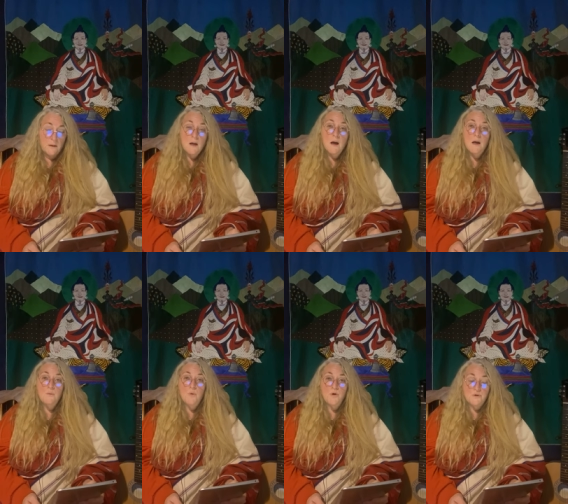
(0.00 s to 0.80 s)
I
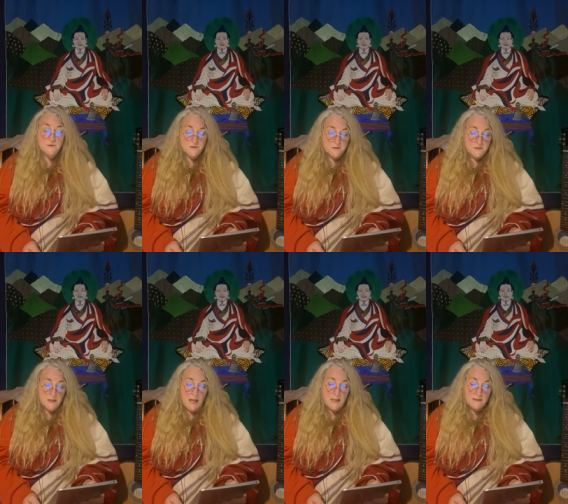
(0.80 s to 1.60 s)
was,
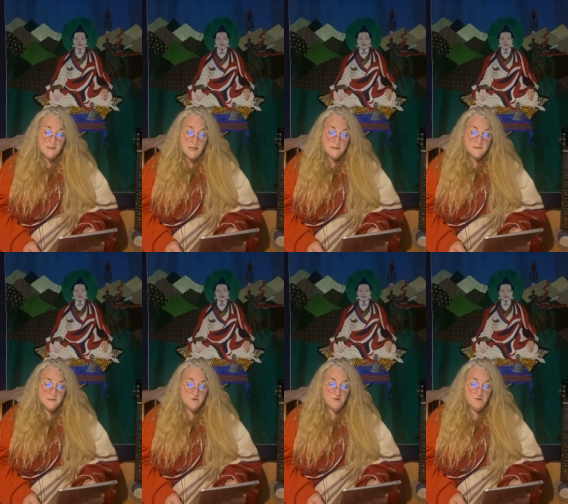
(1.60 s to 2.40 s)
at Det's
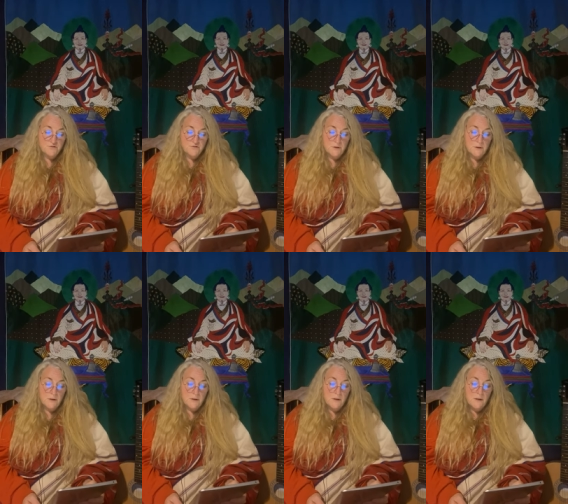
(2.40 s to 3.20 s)
suggestion,
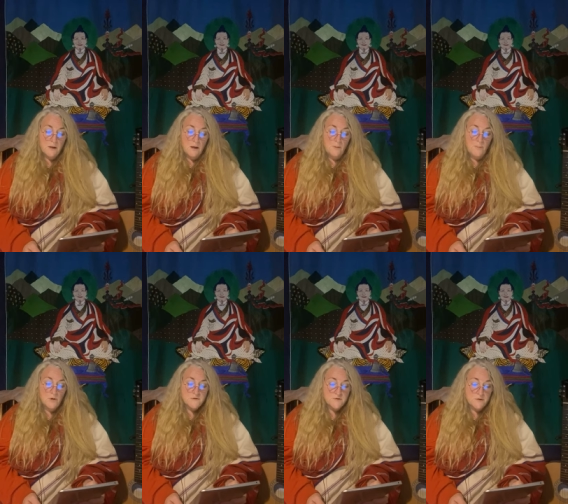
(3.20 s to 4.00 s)
a
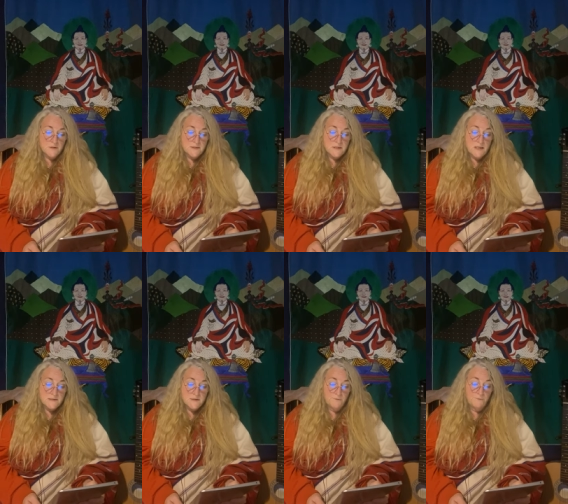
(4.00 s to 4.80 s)
postulate
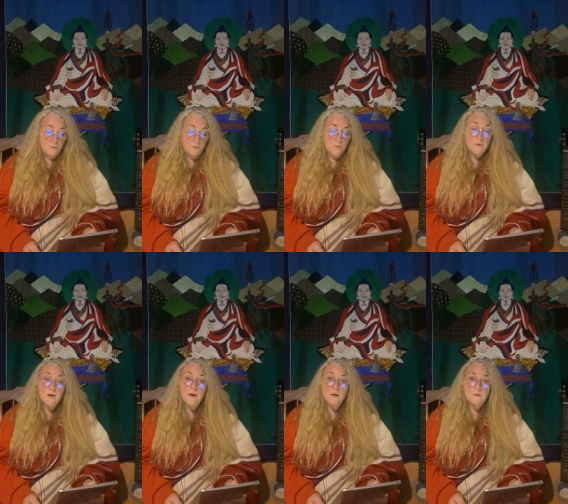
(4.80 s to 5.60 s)
as the fourth
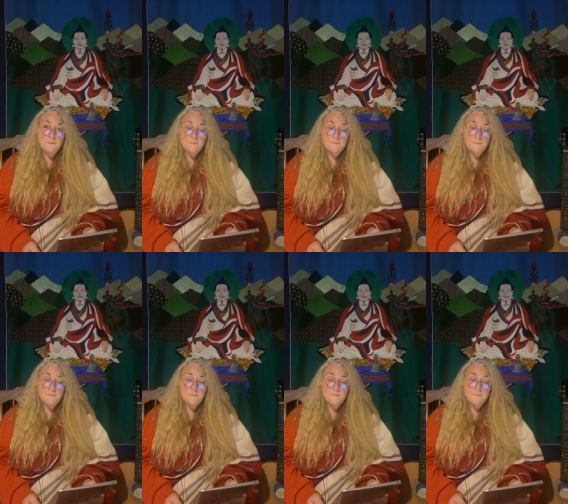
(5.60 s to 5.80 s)
girl.